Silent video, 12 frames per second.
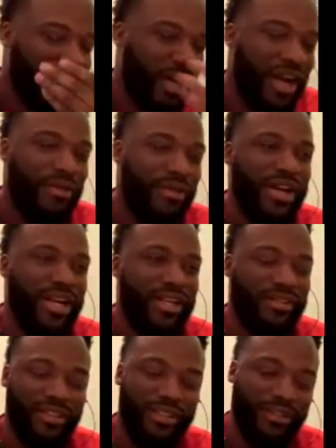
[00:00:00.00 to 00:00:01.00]

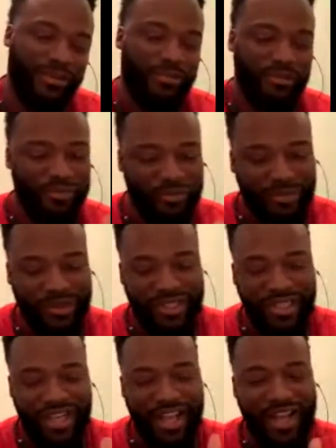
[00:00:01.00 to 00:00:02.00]
Kyrie, look,
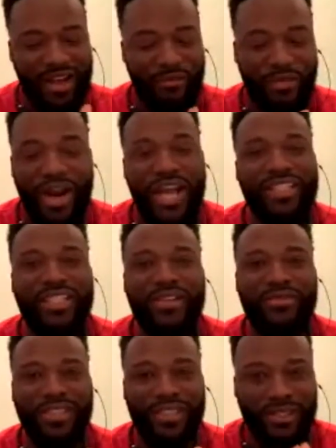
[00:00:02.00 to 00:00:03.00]
Brad
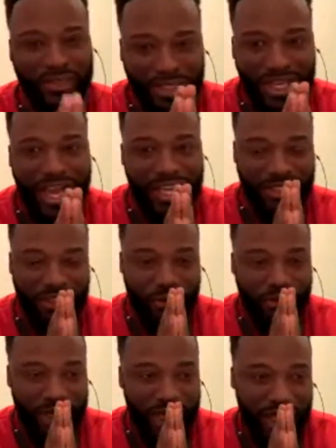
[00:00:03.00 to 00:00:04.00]
Stevenson has
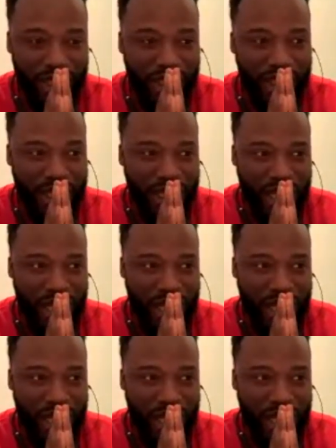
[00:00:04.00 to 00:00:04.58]
to be